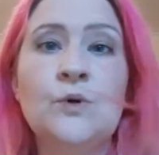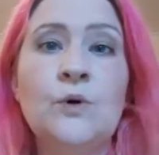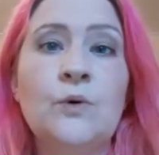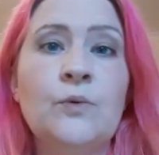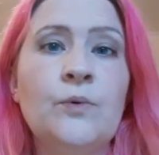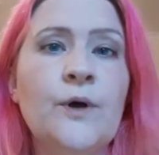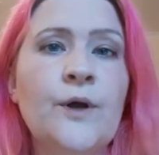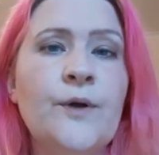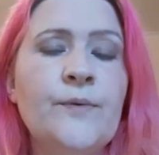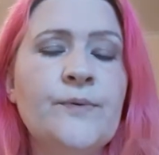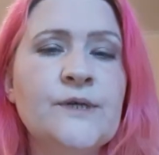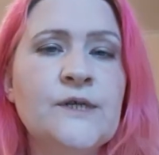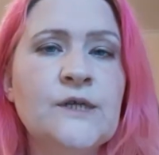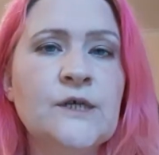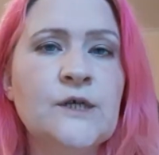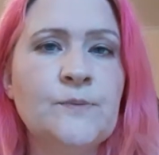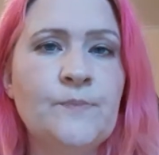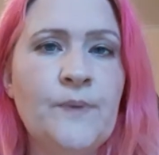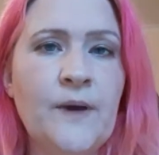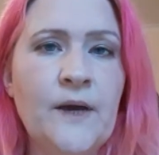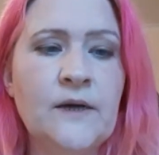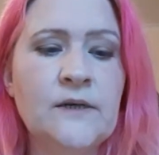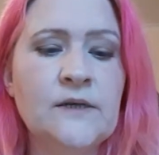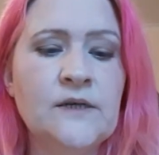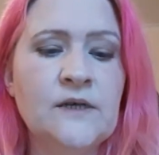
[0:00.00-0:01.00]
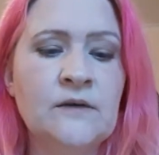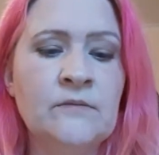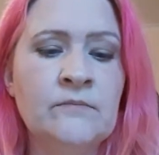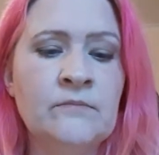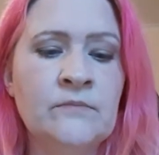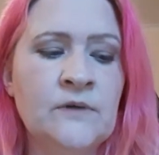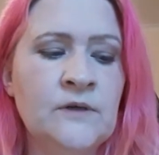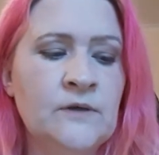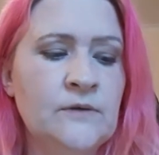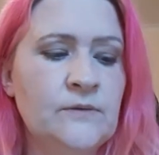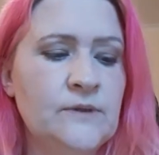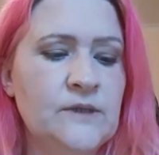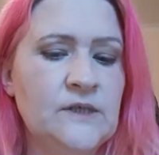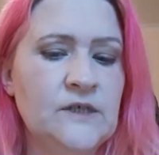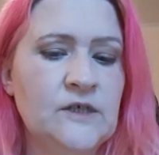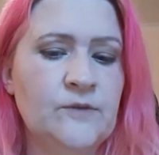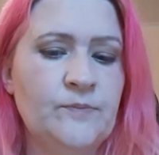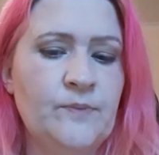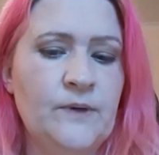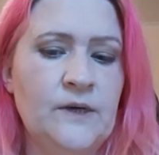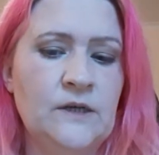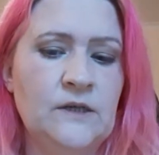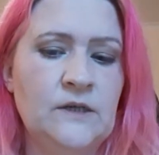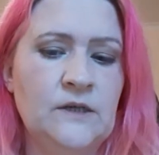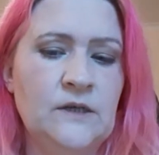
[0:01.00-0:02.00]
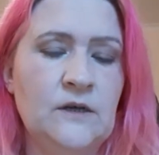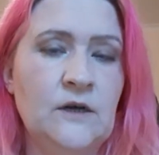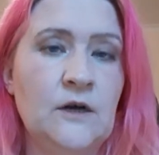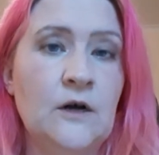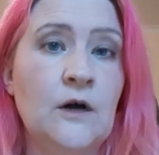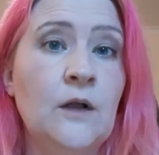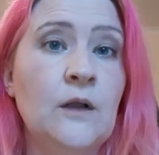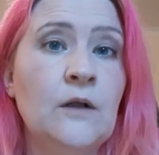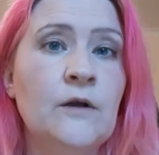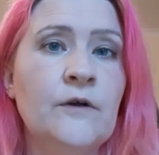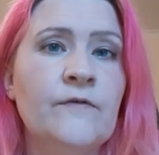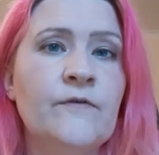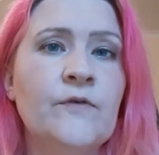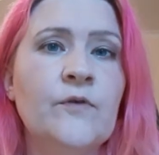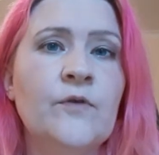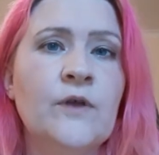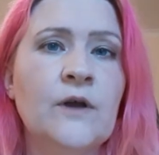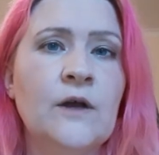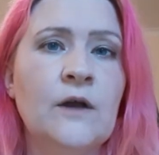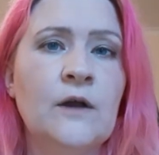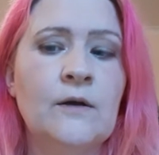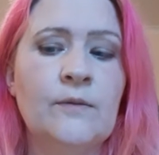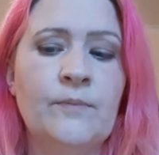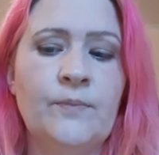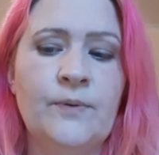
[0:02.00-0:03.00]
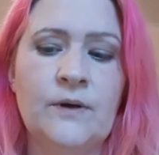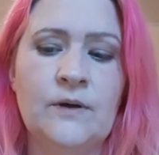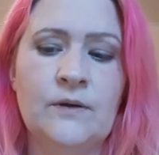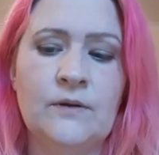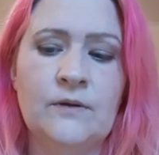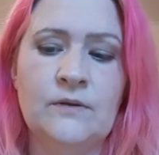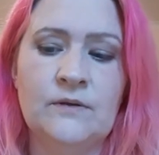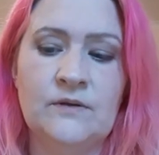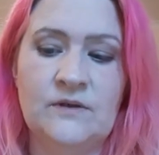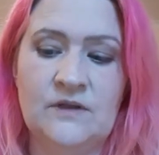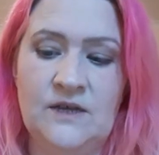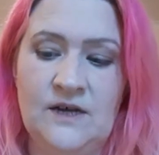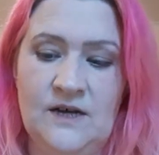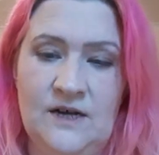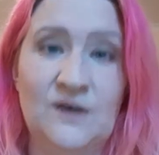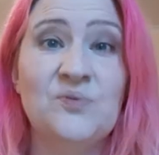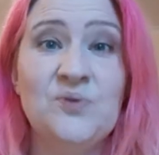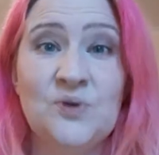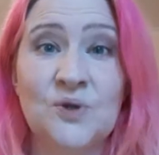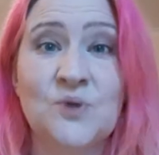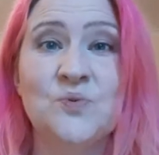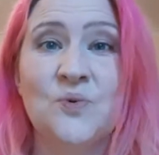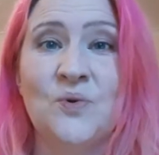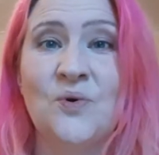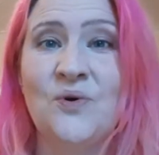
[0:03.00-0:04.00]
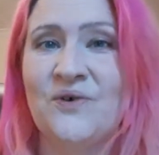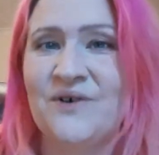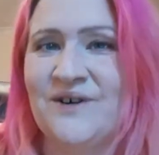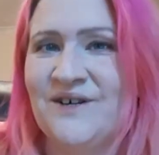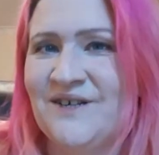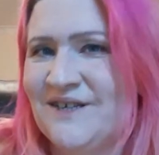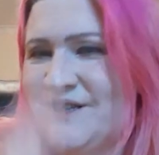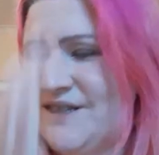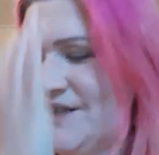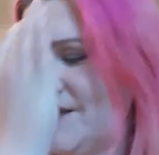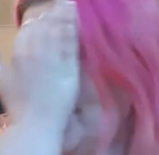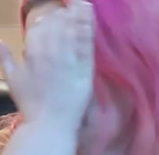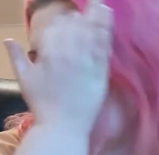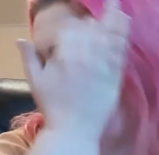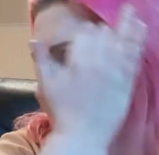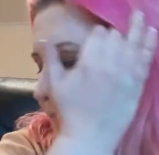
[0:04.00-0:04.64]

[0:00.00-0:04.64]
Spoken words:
what I was expecting. I was expecting a colourful thing, but that was what I needed.